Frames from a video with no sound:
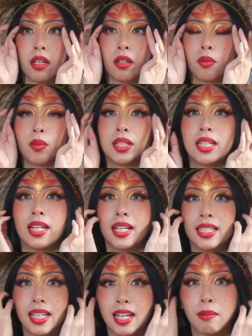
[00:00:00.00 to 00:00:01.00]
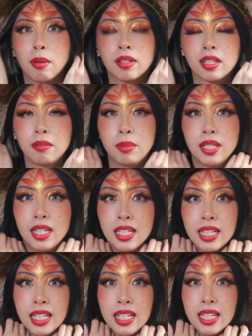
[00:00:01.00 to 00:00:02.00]
What did I say about
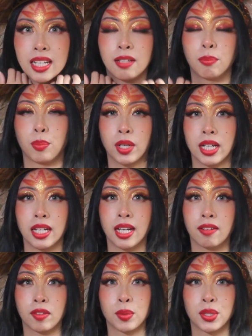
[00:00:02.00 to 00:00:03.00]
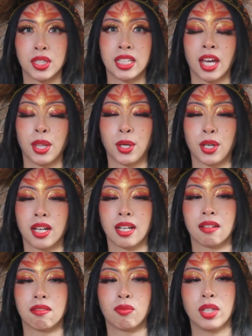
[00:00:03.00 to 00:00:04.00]
community and bringing everyone together
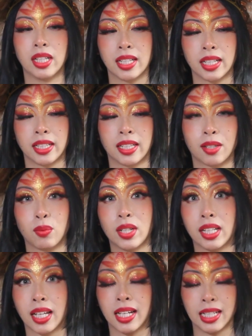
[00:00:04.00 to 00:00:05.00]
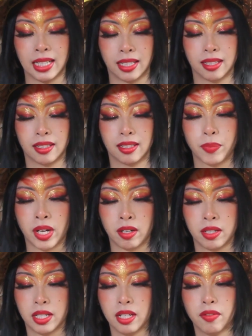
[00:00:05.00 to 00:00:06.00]
and reconnecting and realigning? Our
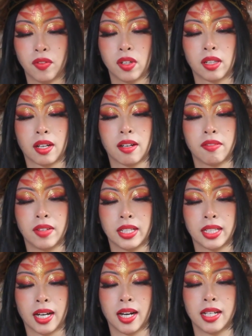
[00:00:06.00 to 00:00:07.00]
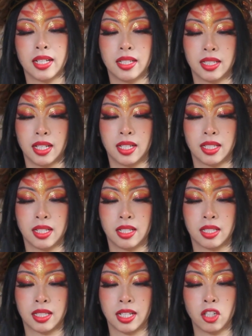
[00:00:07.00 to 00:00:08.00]
need for love and kindness is an
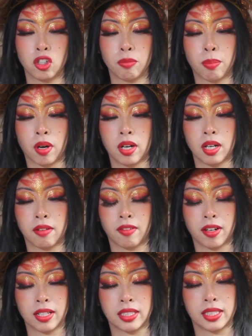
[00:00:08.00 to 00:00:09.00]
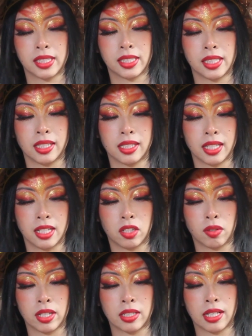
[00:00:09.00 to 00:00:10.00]
essential part of our existence and
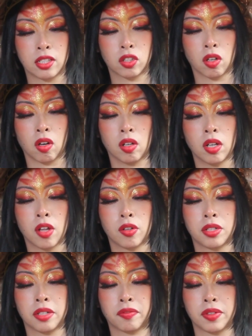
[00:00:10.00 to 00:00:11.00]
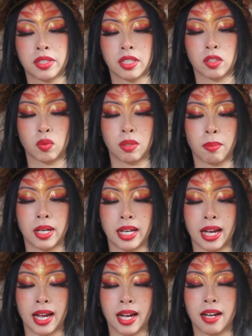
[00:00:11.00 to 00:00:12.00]
transcends all other differences we might
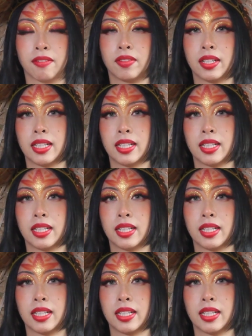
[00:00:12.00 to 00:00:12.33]
have.